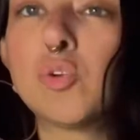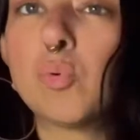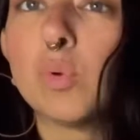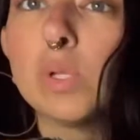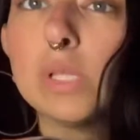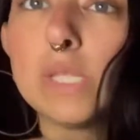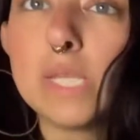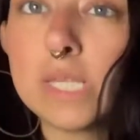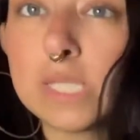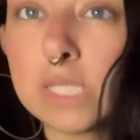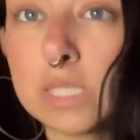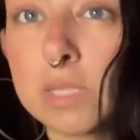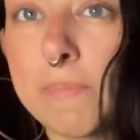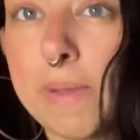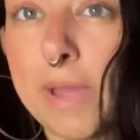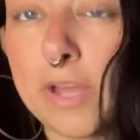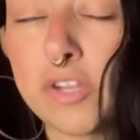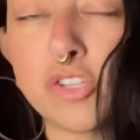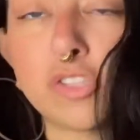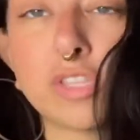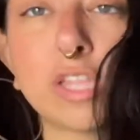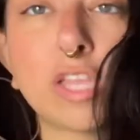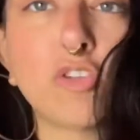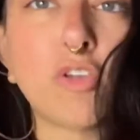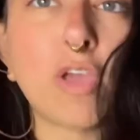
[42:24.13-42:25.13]
release the
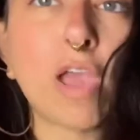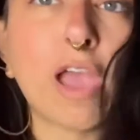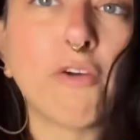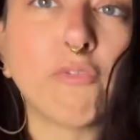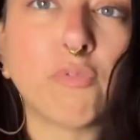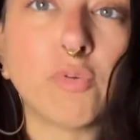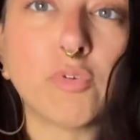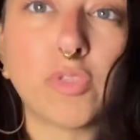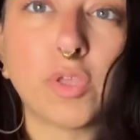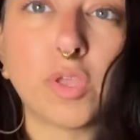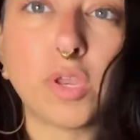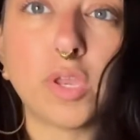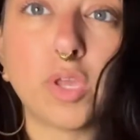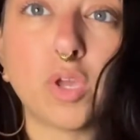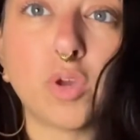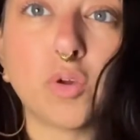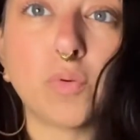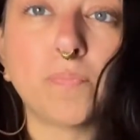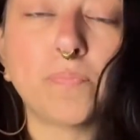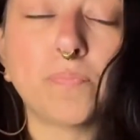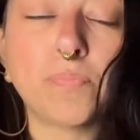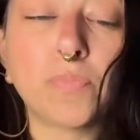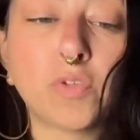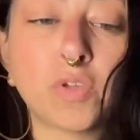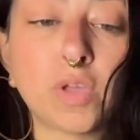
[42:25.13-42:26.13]
magic that you have within you.
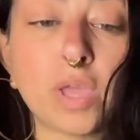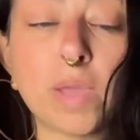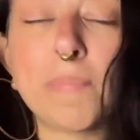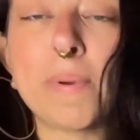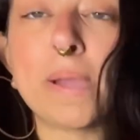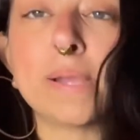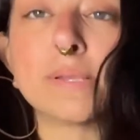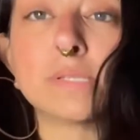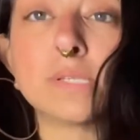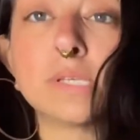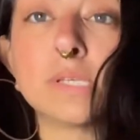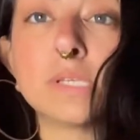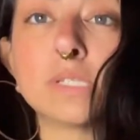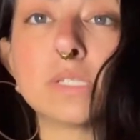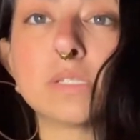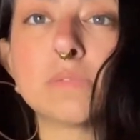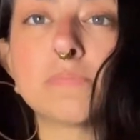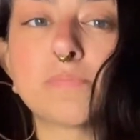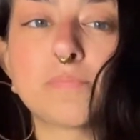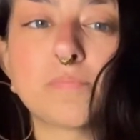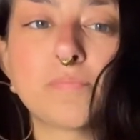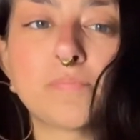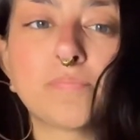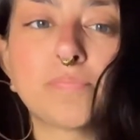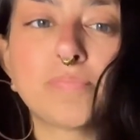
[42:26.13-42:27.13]
Okay, Pisces?
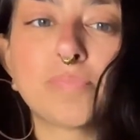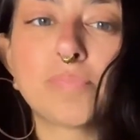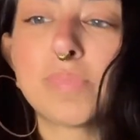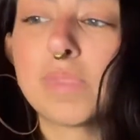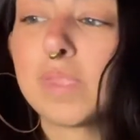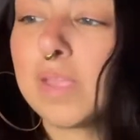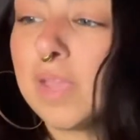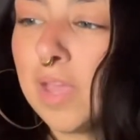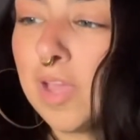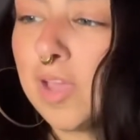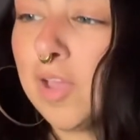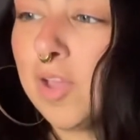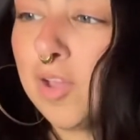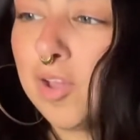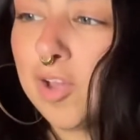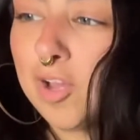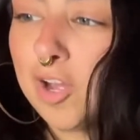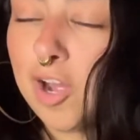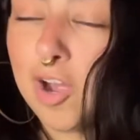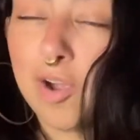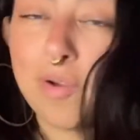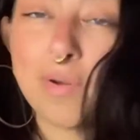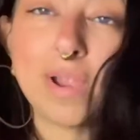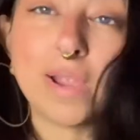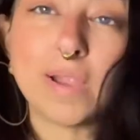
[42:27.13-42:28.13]

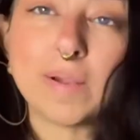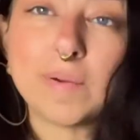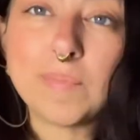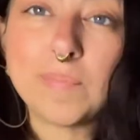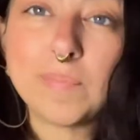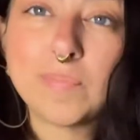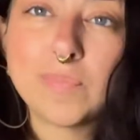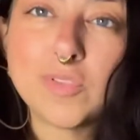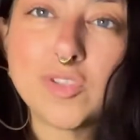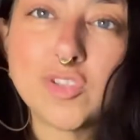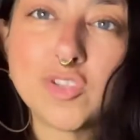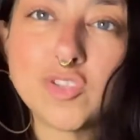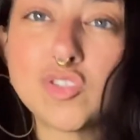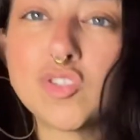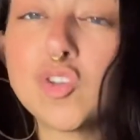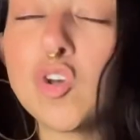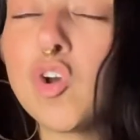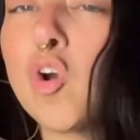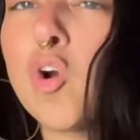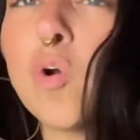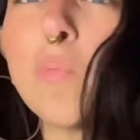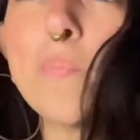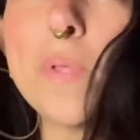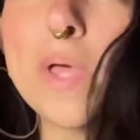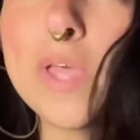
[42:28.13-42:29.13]
All right. So I
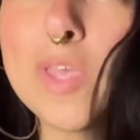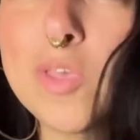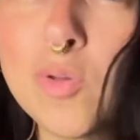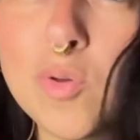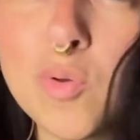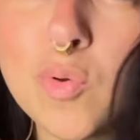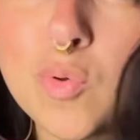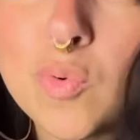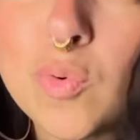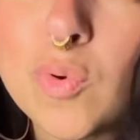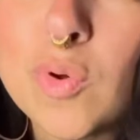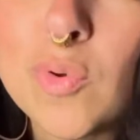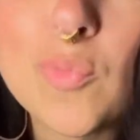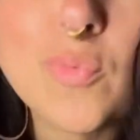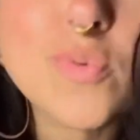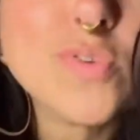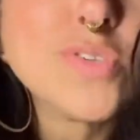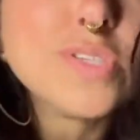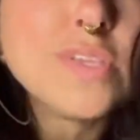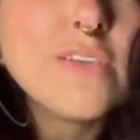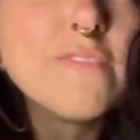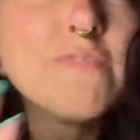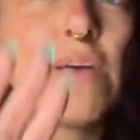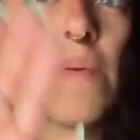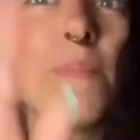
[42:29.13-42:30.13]
hope that you
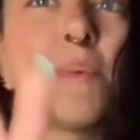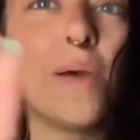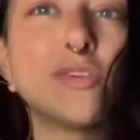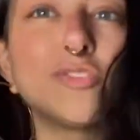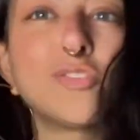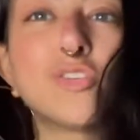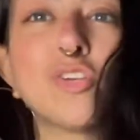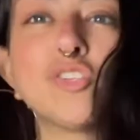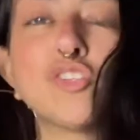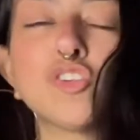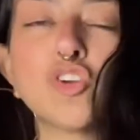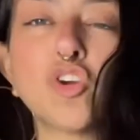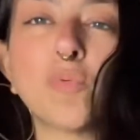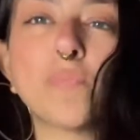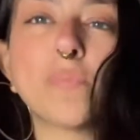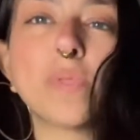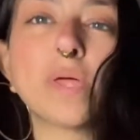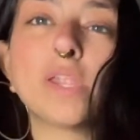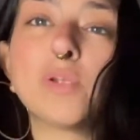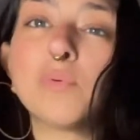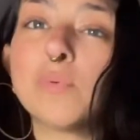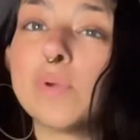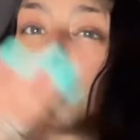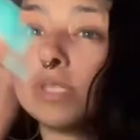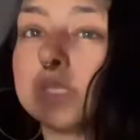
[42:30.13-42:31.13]
received that message. I hope
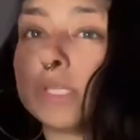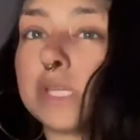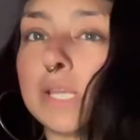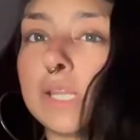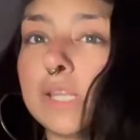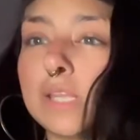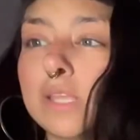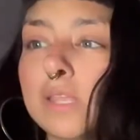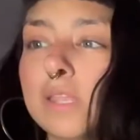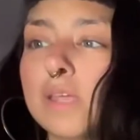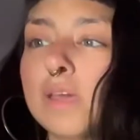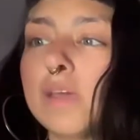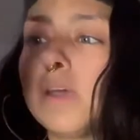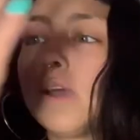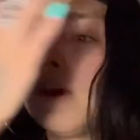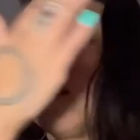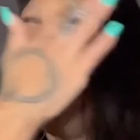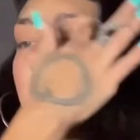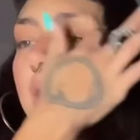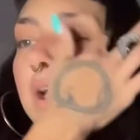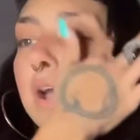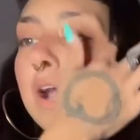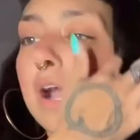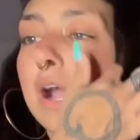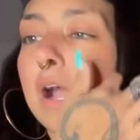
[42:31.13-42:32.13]
that it resonated.
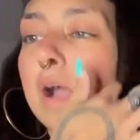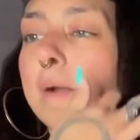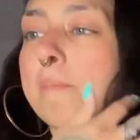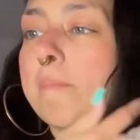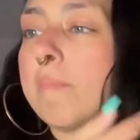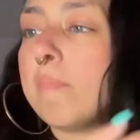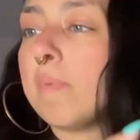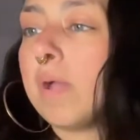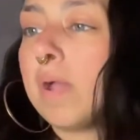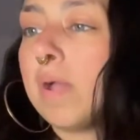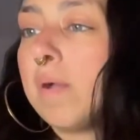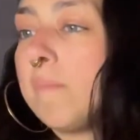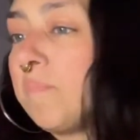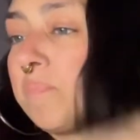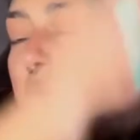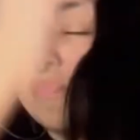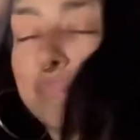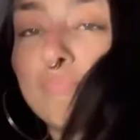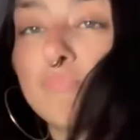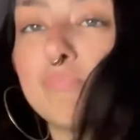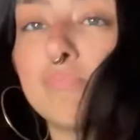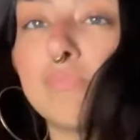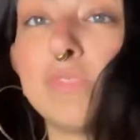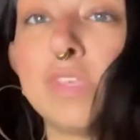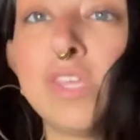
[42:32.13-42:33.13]

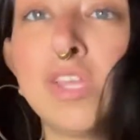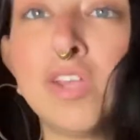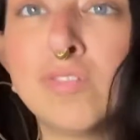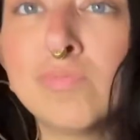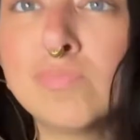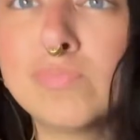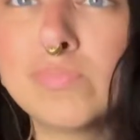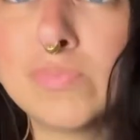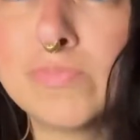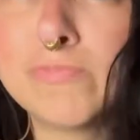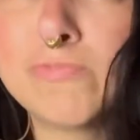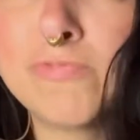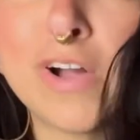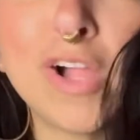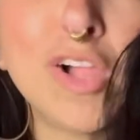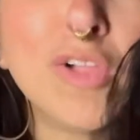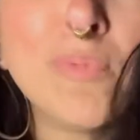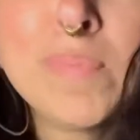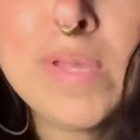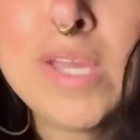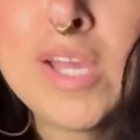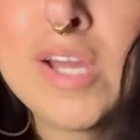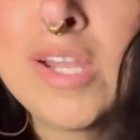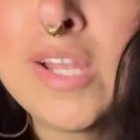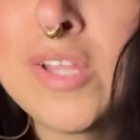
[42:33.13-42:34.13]
Follow
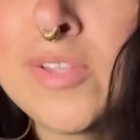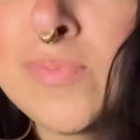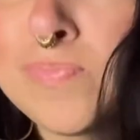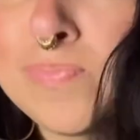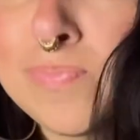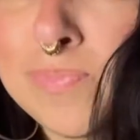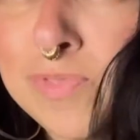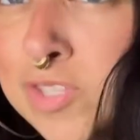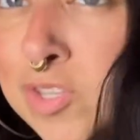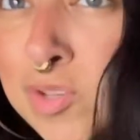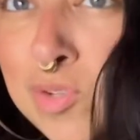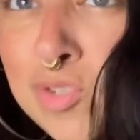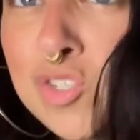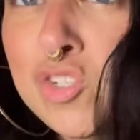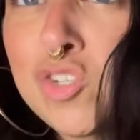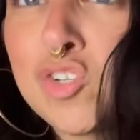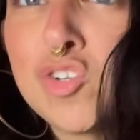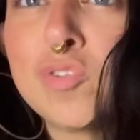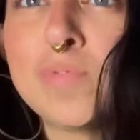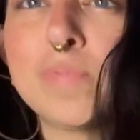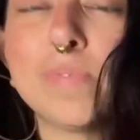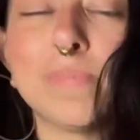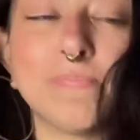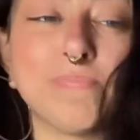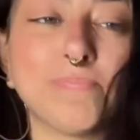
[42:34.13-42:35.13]
me on
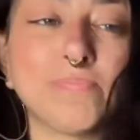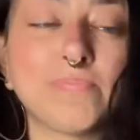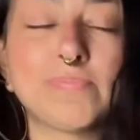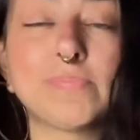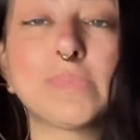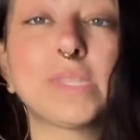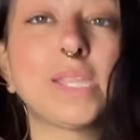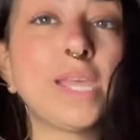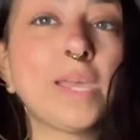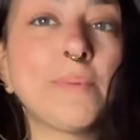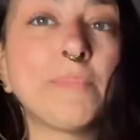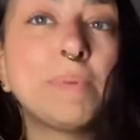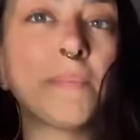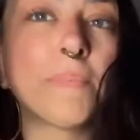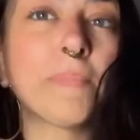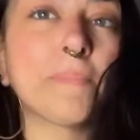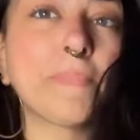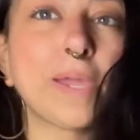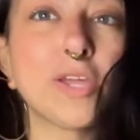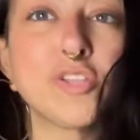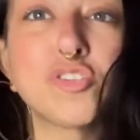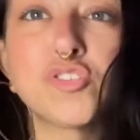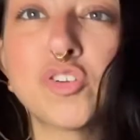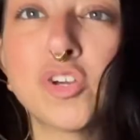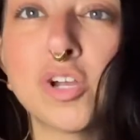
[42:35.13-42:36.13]
YouTube and hit me up on
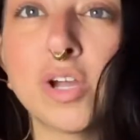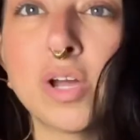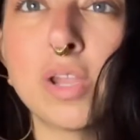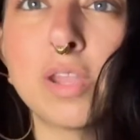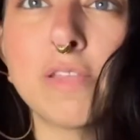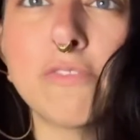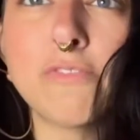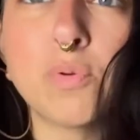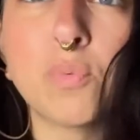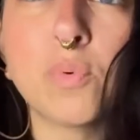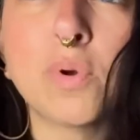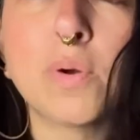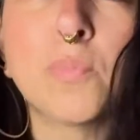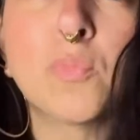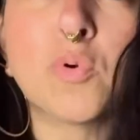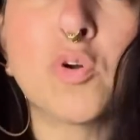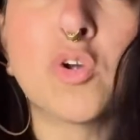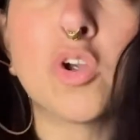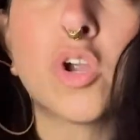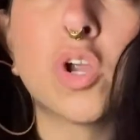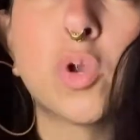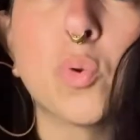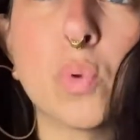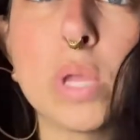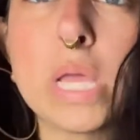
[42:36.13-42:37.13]
Patreon if you want
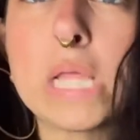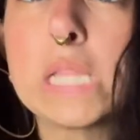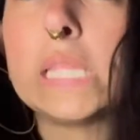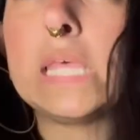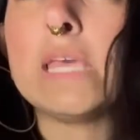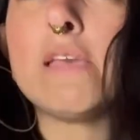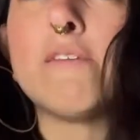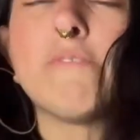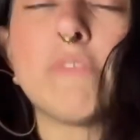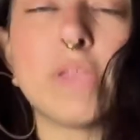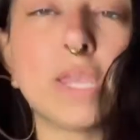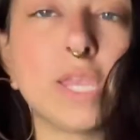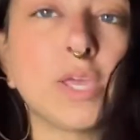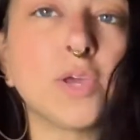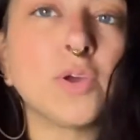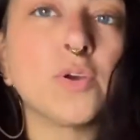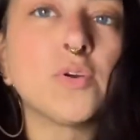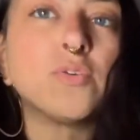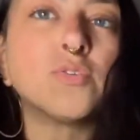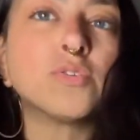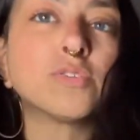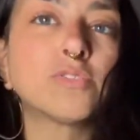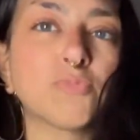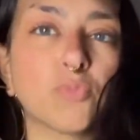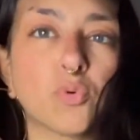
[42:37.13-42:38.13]
more weekly
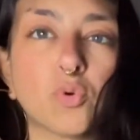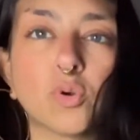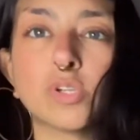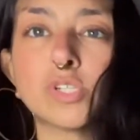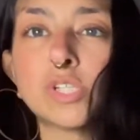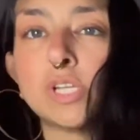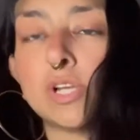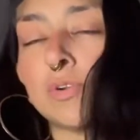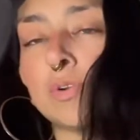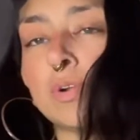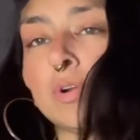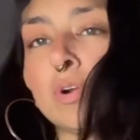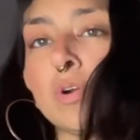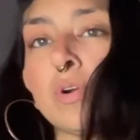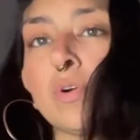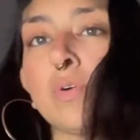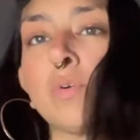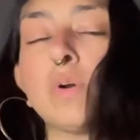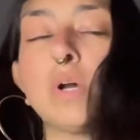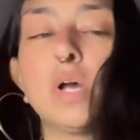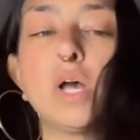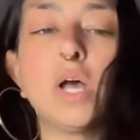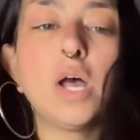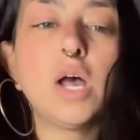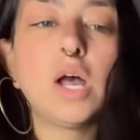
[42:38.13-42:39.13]
videos for
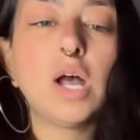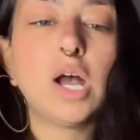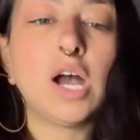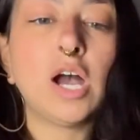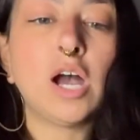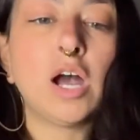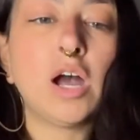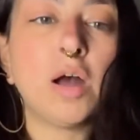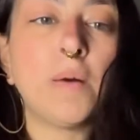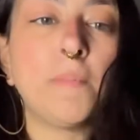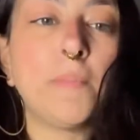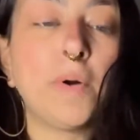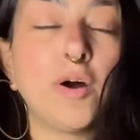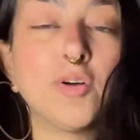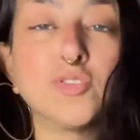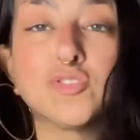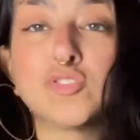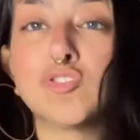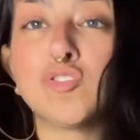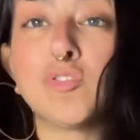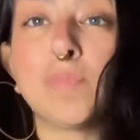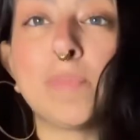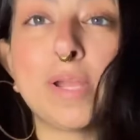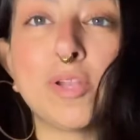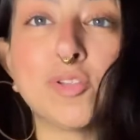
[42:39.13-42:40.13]
tarot.
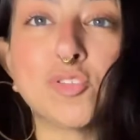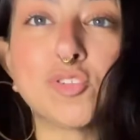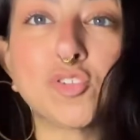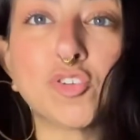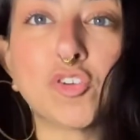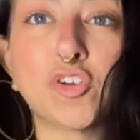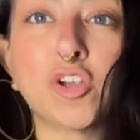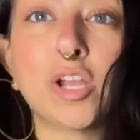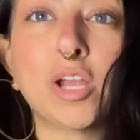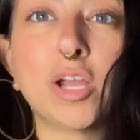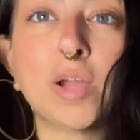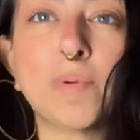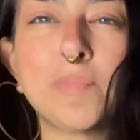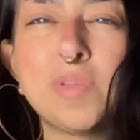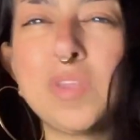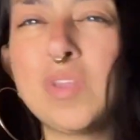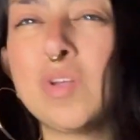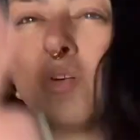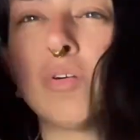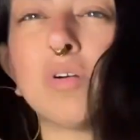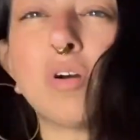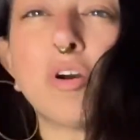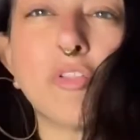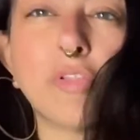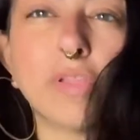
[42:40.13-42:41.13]
Also on my Instagram,
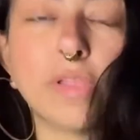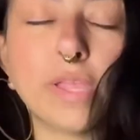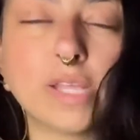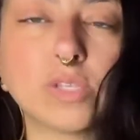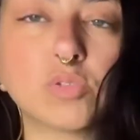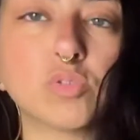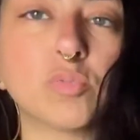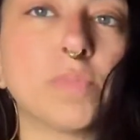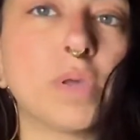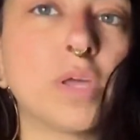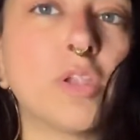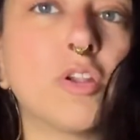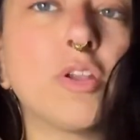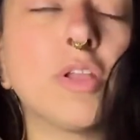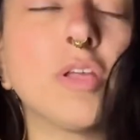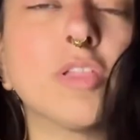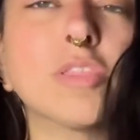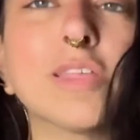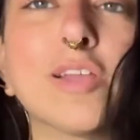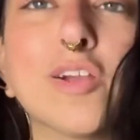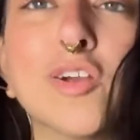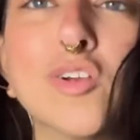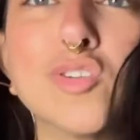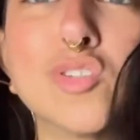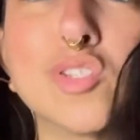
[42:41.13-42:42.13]
all the links will be underneath
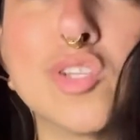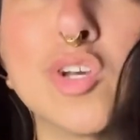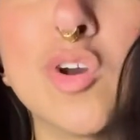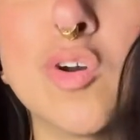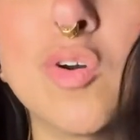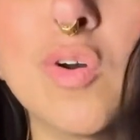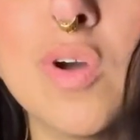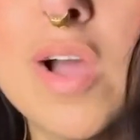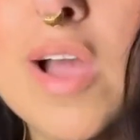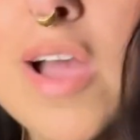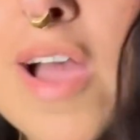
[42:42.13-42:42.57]
there. So,